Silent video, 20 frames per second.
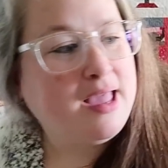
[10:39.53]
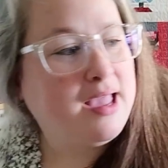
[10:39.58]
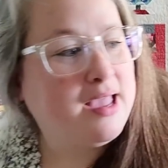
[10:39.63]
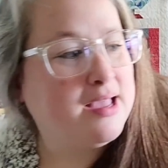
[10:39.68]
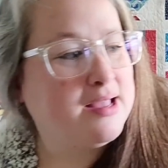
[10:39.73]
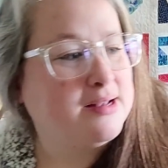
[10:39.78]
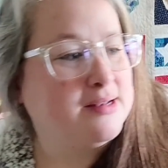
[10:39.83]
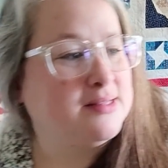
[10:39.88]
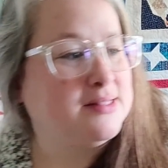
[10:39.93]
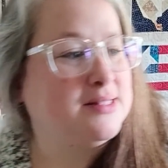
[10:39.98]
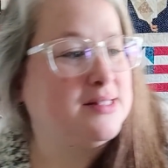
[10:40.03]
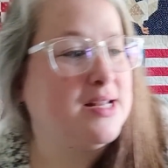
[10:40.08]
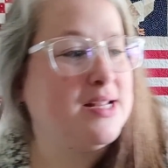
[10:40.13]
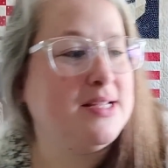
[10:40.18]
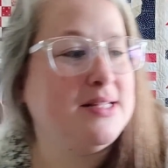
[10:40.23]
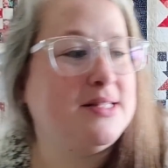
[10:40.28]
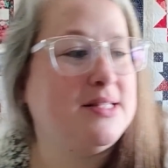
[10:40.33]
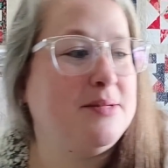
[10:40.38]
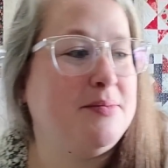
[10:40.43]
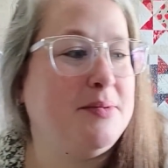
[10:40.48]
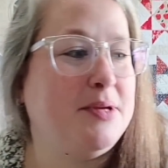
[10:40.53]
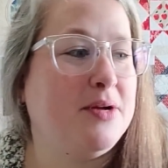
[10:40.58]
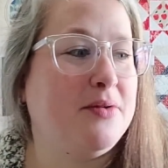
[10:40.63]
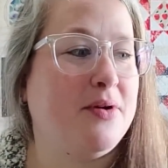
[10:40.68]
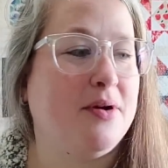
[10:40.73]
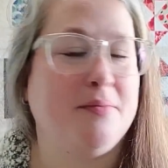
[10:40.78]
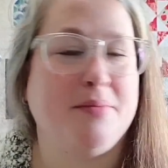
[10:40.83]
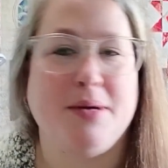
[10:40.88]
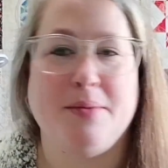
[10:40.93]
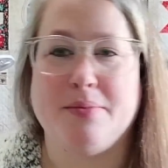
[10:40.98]
And it's nice to be
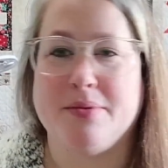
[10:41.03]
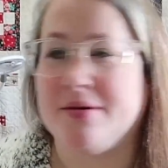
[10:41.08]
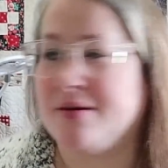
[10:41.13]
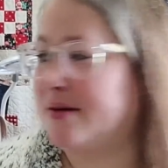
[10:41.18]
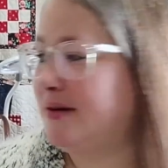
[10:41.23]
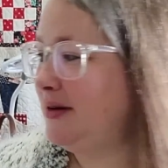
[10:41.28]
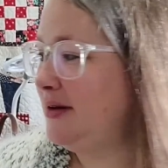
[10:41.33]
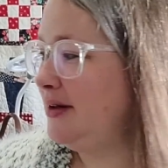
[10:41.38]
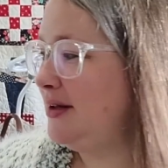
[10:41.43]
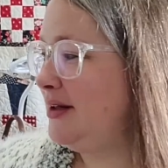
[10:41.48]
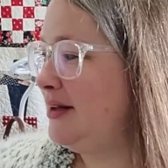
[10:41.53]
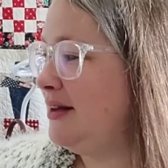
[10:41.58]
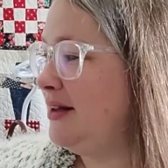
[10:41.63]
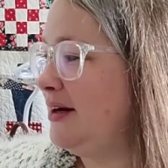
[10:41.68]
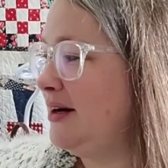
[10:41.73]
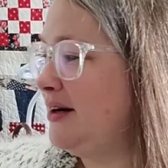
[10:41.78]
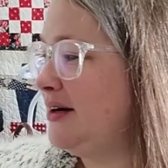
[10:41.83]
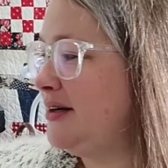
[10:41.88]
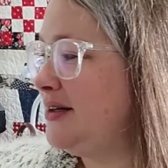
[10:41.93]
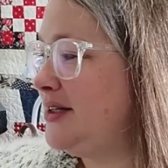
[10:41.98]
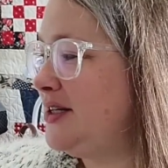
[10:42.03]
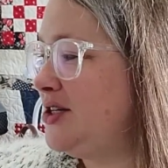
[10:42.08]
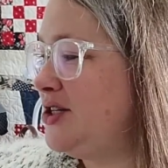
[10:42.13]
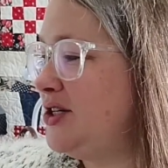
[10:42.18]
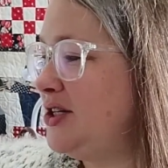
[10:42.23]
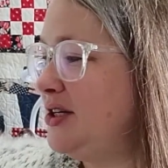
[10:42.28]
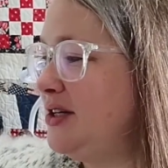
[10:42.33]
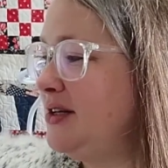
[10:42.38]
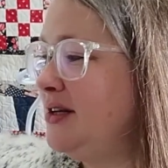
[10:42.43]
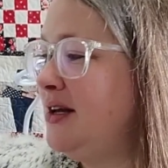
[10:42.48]
around people that are
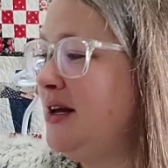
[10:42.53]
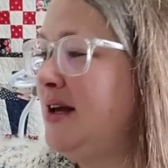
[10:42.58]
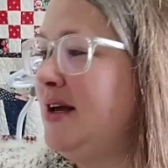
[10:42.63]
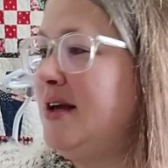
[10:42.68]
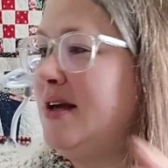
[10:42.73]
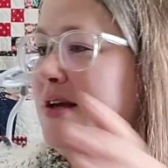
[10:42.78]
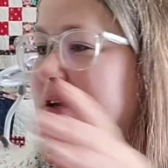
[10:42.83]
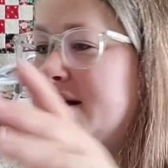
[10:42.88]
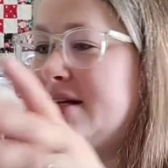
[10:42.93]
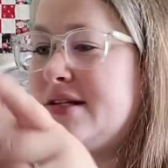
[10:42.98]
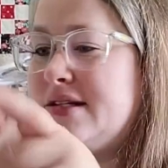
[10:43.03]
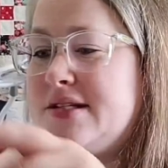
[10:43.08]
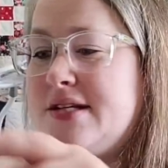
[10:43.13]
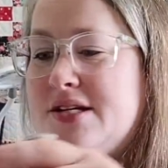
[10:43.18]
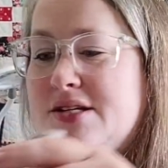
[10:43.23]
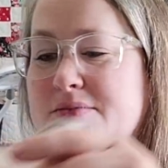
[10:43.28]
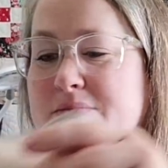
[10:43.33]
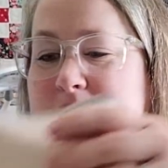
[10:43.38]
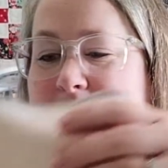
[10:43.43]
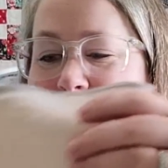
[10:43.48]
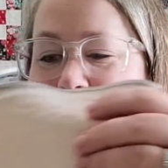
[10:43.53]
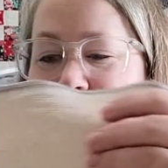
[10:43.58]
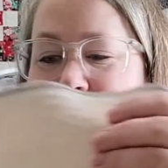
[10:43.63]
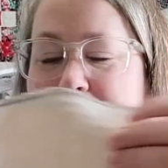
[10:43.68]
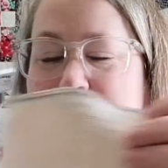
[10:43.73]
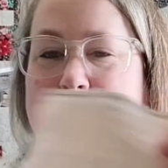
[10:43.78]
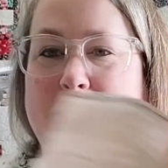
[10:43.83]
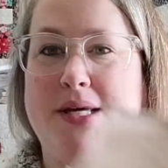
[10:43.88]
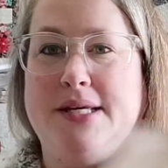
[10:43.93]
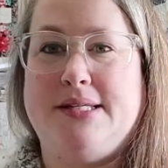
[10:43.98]
stitching such
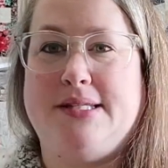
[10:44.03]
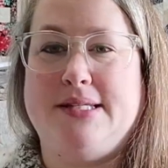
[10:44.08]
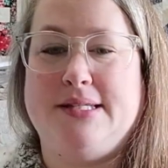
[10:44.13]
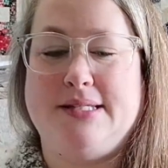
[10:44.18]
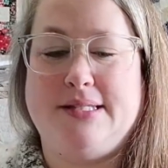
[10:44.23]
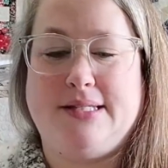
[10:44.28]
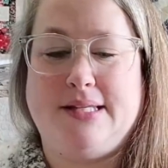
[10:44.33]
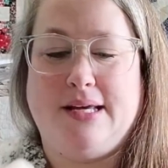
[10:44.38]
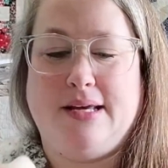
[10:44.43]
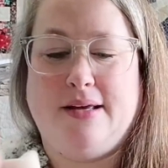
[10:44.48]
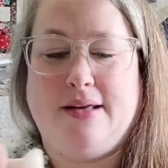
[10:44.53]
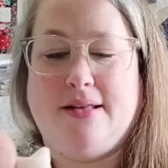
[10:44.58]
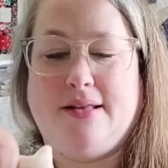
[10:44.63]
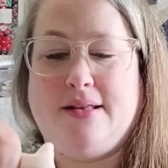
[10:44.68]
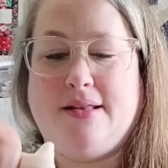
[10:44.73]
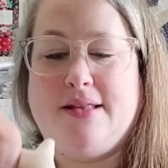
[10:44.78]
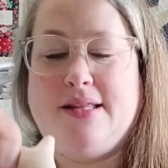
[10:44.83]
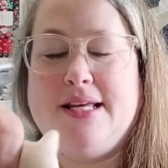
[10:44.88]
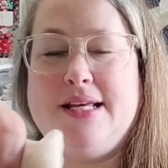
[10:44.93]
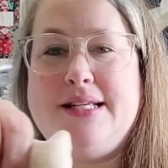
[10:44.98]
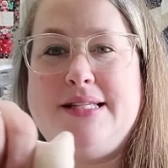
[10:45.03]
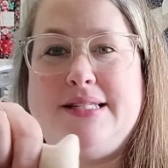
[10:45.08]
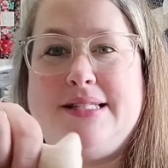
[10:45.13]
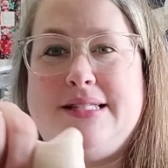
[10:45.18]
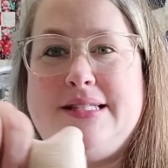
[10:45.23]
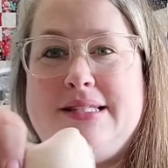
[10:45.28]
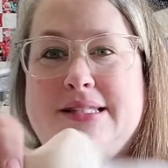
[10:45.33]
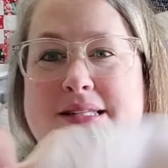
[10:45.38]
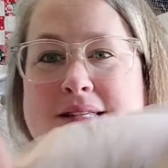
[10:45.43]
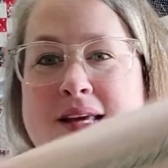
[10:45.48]
amazing pieces.
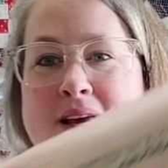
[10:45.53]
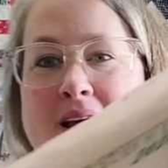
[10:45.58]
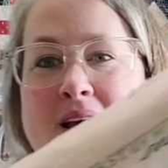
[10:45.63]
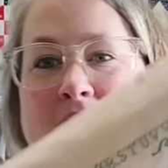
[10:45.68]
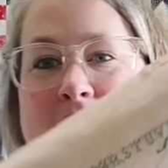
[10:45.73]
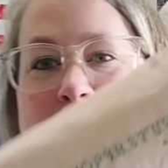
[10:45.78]
This